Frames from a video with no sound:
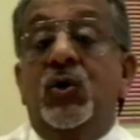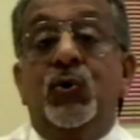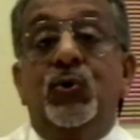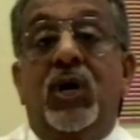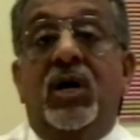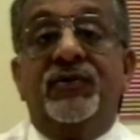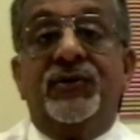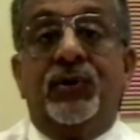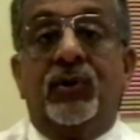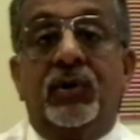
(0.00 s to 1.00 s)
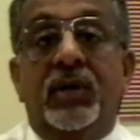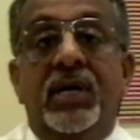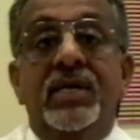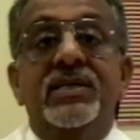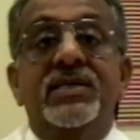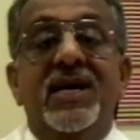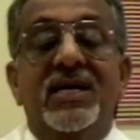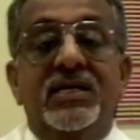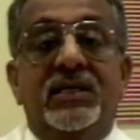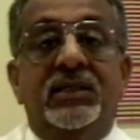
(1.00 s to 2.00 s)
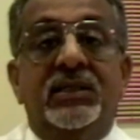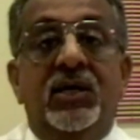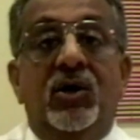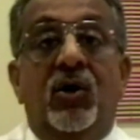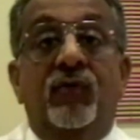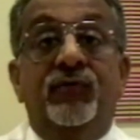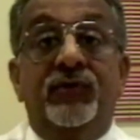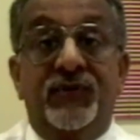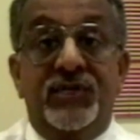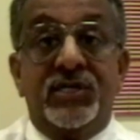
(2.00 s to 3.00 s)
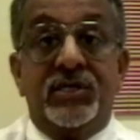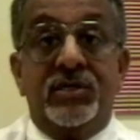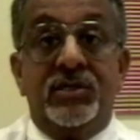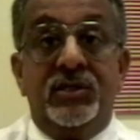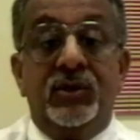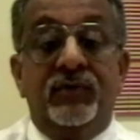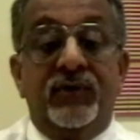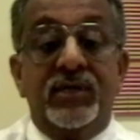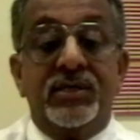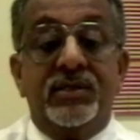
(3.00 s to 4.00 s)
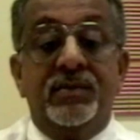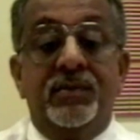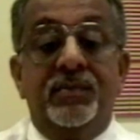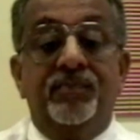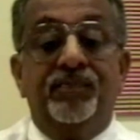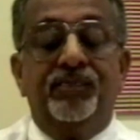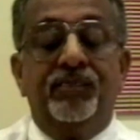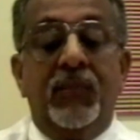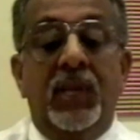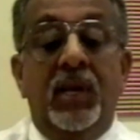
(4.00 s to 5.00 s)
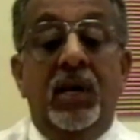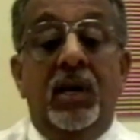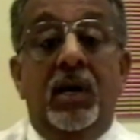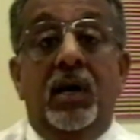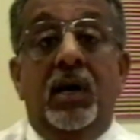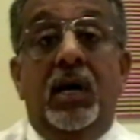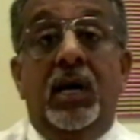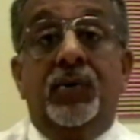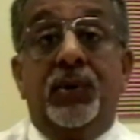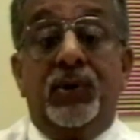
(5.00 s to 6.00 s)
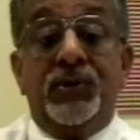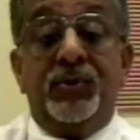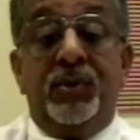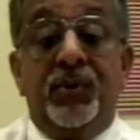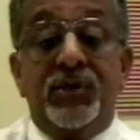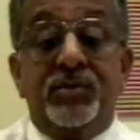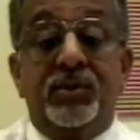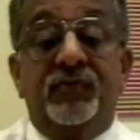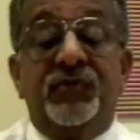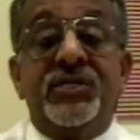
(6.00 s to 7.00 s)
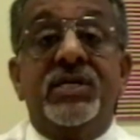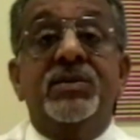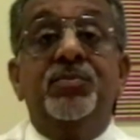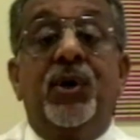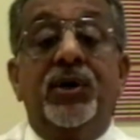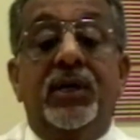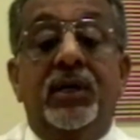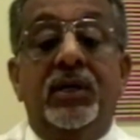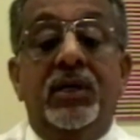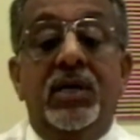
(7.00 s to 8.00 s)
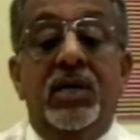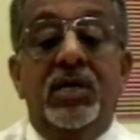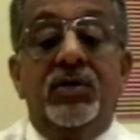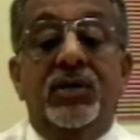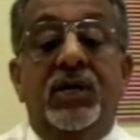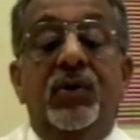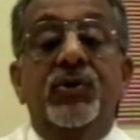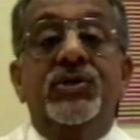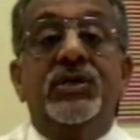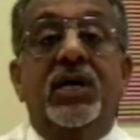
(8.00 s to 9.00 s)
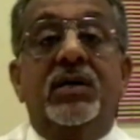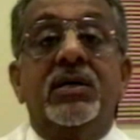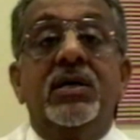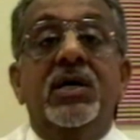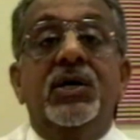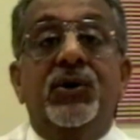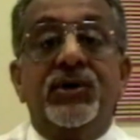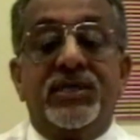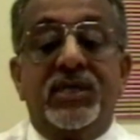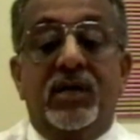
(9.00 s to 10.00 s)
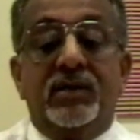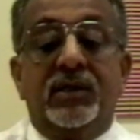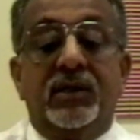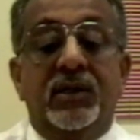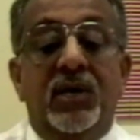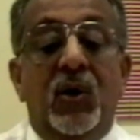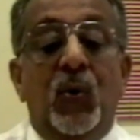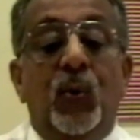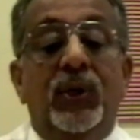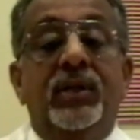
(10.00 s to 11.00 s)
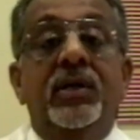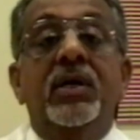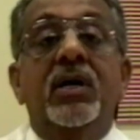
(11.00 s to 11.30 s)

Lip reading: who, after all, is the center of the physician's universe. It will also be possible for such a body to negotiate cost-cutting with